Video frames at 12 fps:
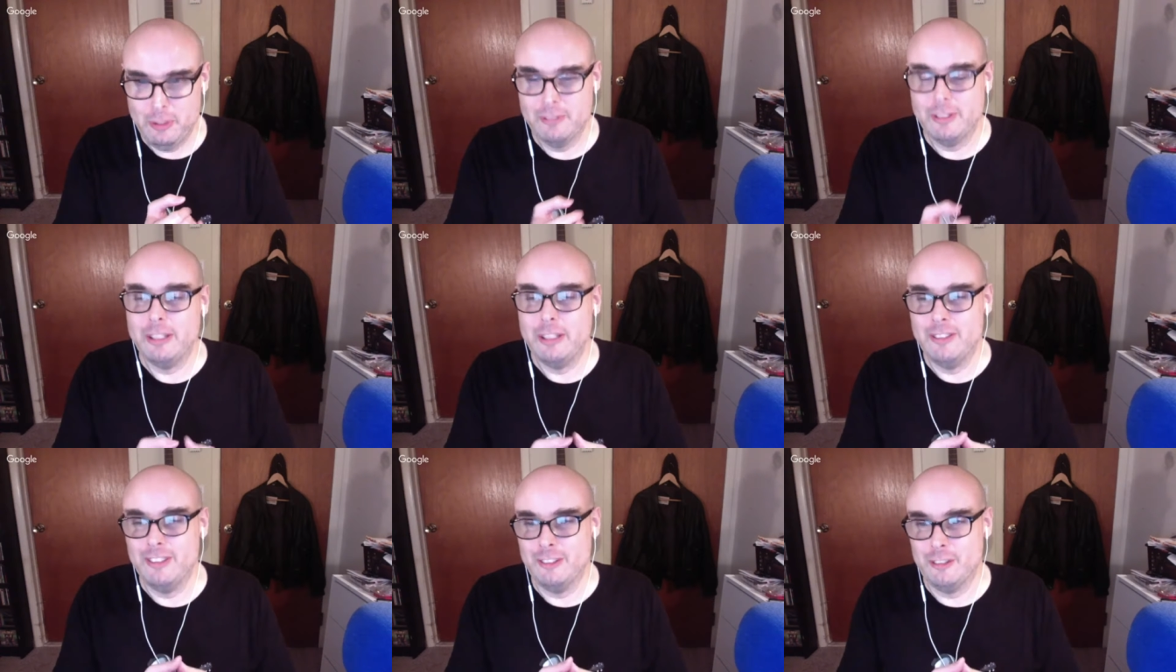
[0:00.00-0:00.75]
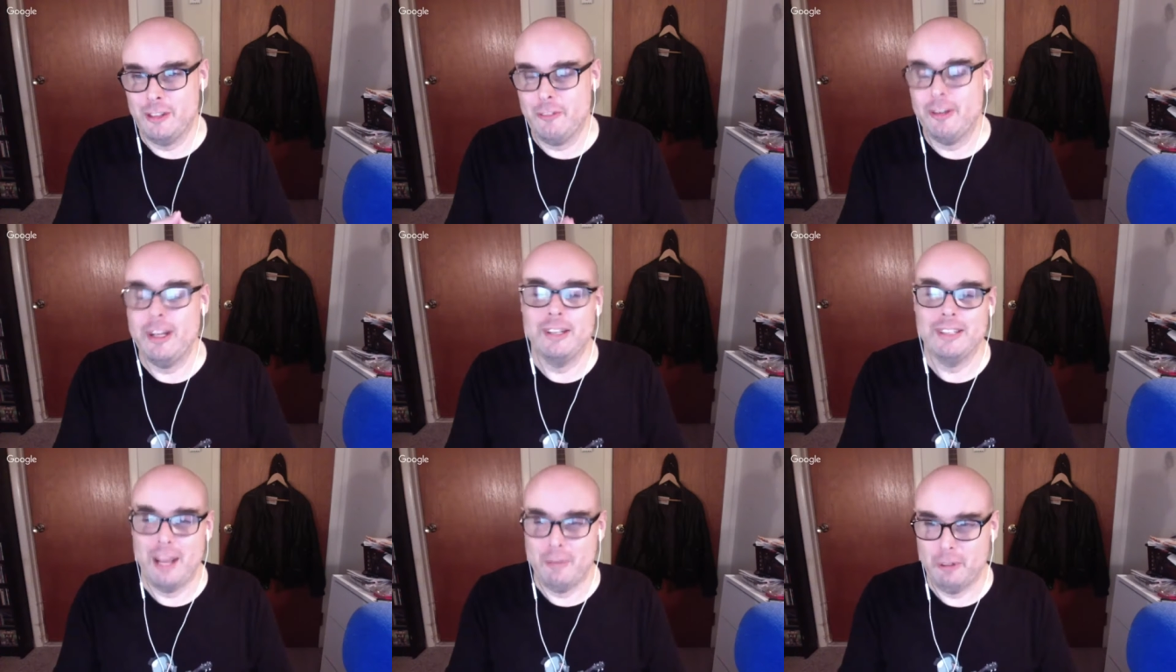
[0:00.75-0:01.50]
of 1963 on
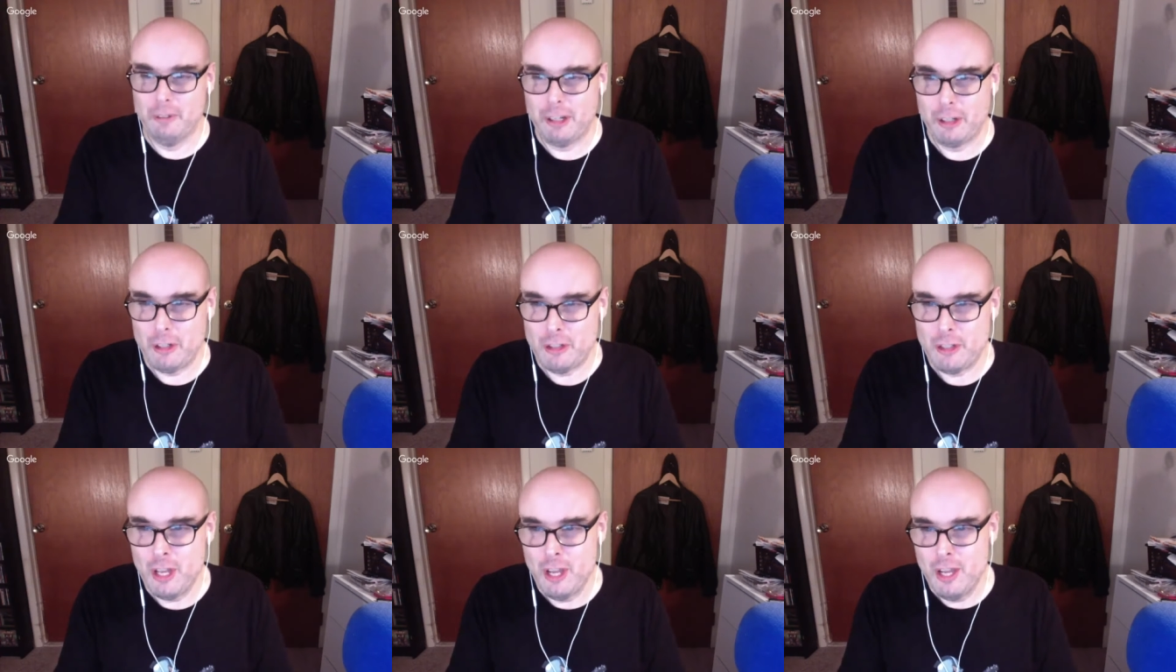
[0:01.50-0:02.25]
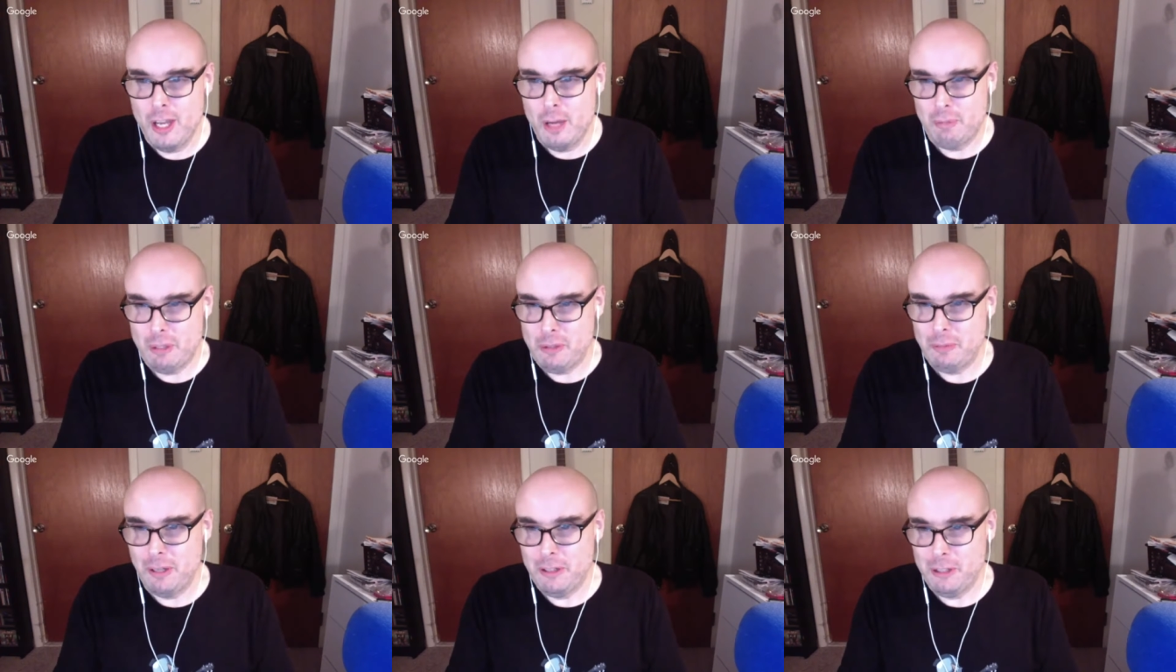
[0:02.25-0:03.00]
Capitol Records, produced
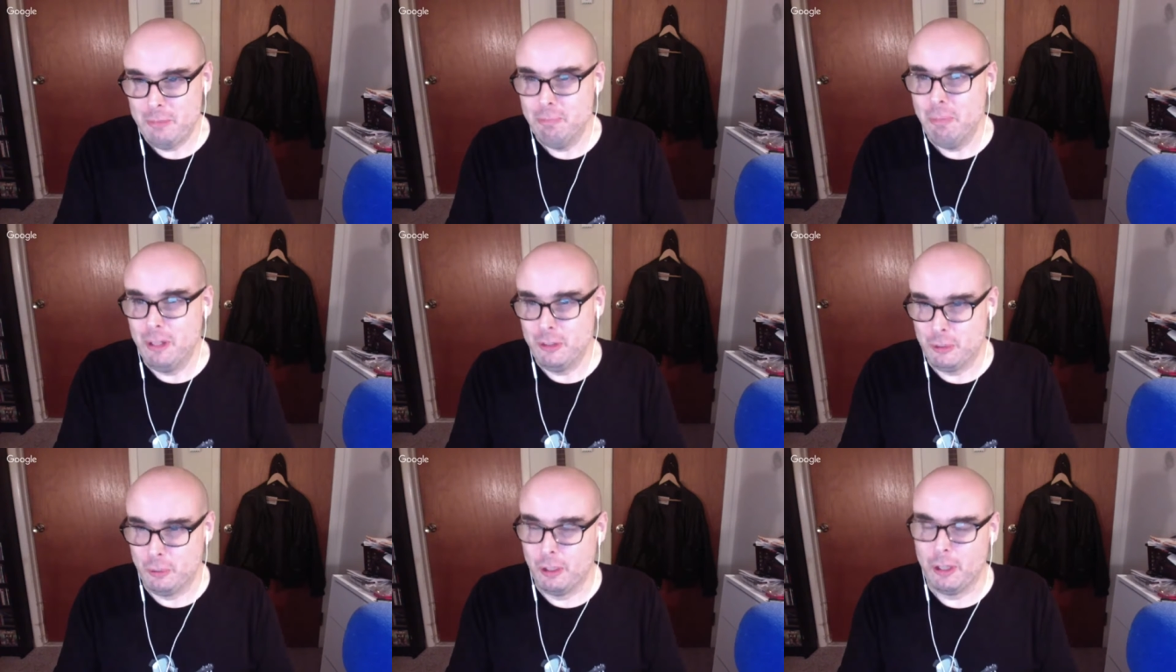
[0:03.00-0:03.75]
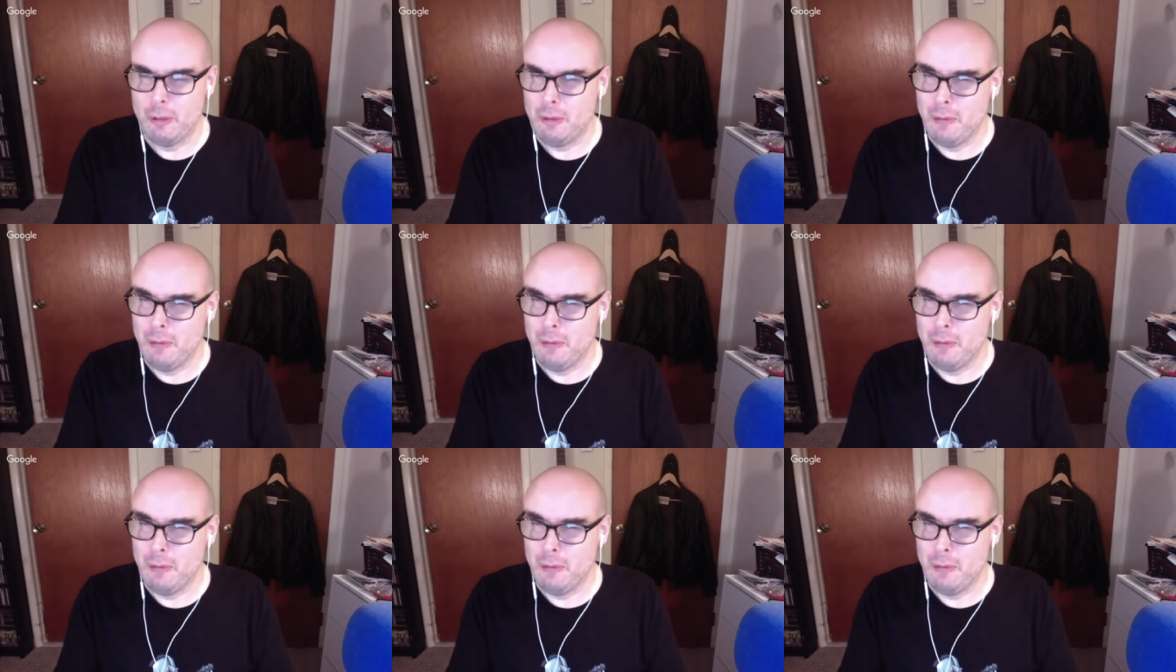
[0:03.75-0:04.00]
by Jim Mansour.